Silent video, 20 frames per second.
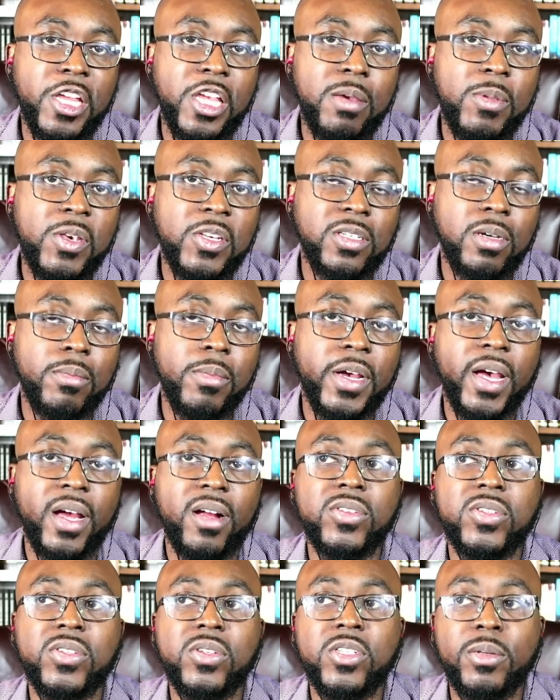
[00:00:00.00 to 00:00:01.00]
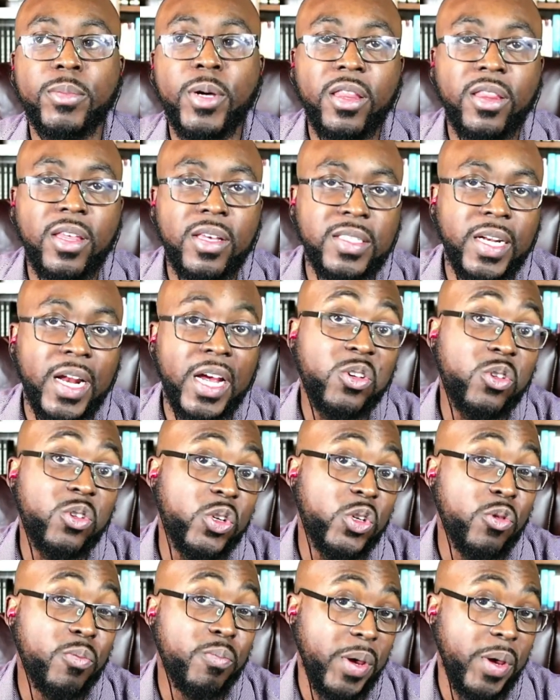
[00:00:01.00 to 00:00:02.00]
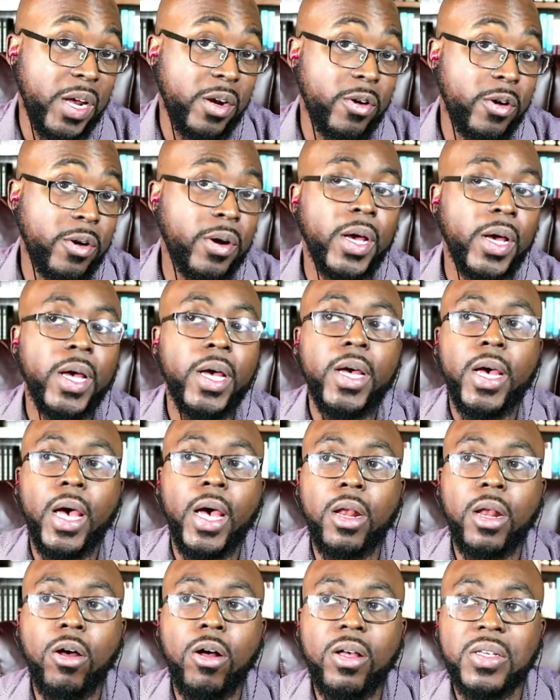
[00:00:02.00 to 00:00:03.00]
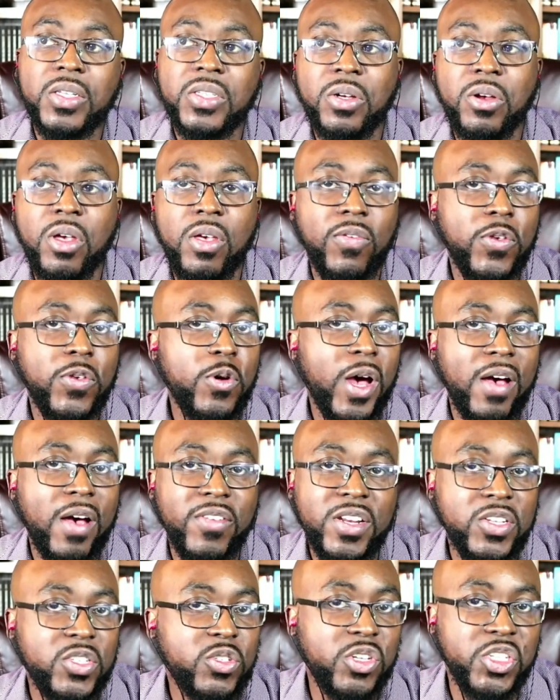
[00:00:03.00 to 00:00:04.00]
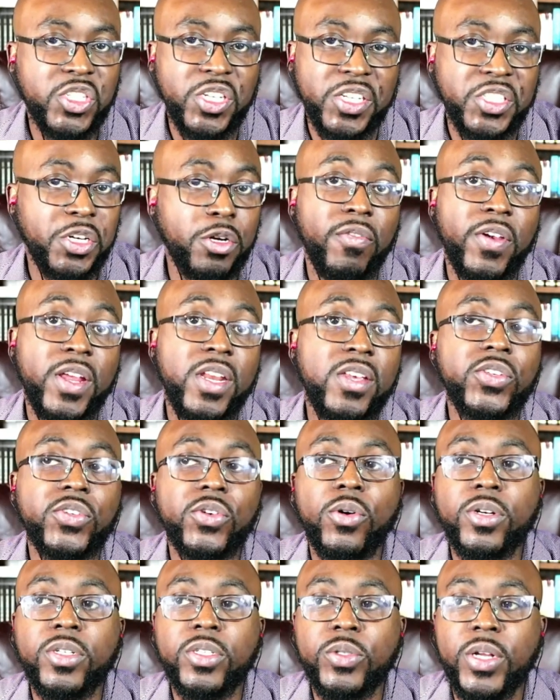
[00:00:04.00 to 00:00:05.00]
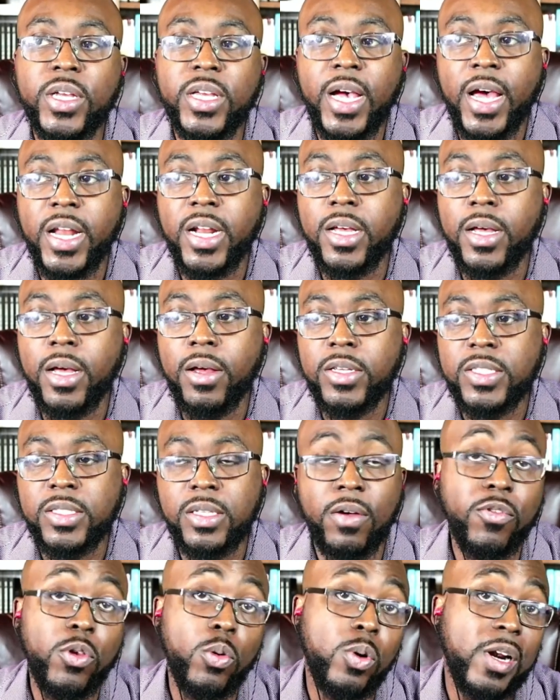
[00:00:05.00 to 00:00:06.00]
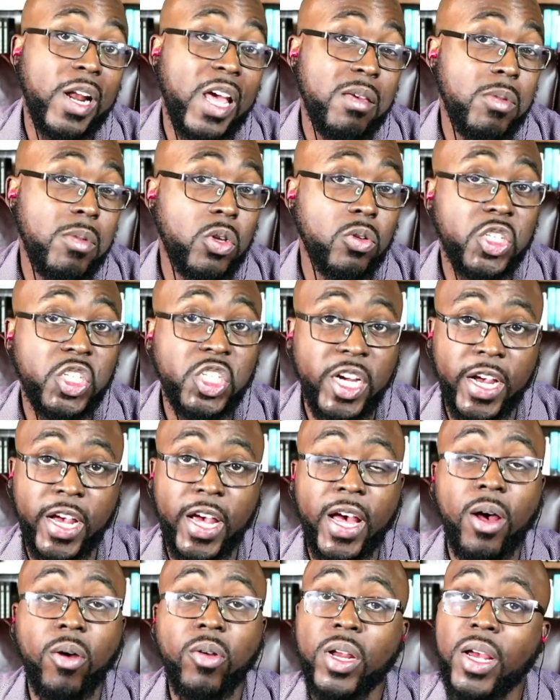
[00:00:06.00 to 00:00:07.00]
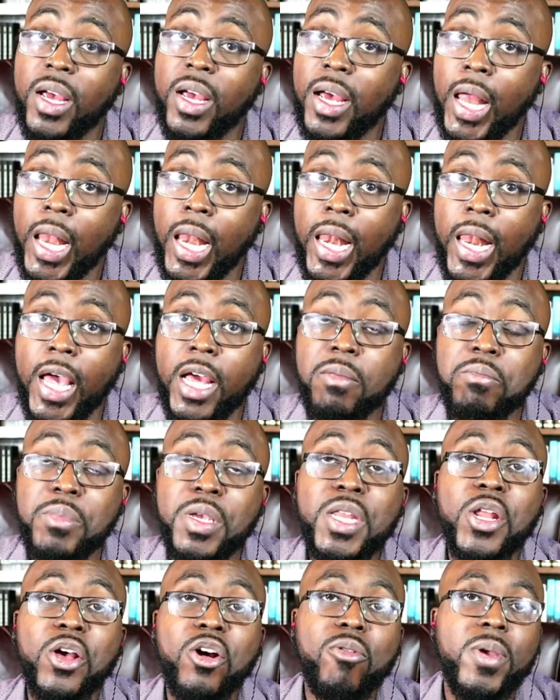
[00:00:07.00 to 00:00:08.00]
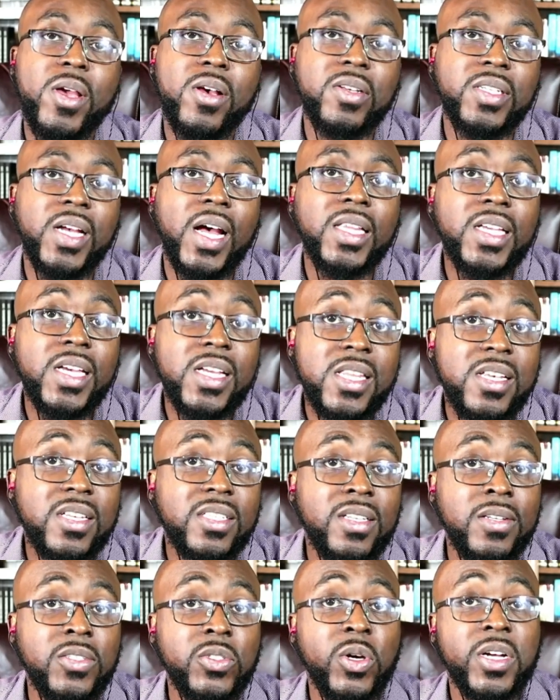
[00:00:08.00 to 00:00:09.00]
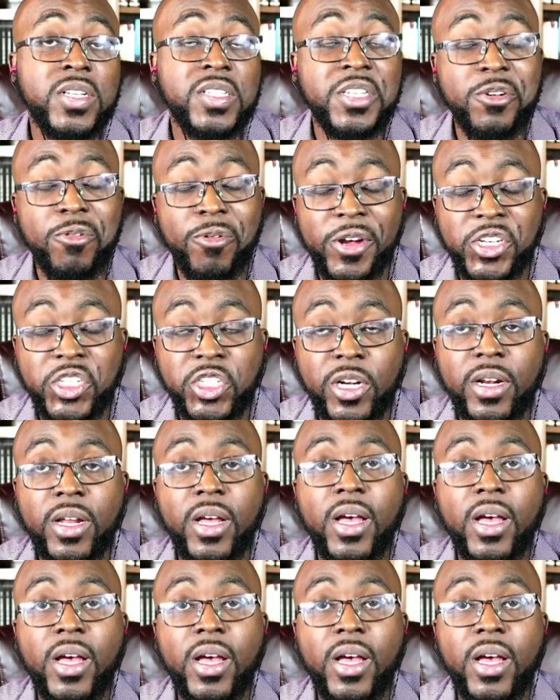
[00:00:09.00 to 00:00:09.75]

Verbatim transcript: give me some counsels about things that I could do better, and also if you have any suggestion of any sort to the kind of stuff you would like me to check out, let me know because I take these things into consideration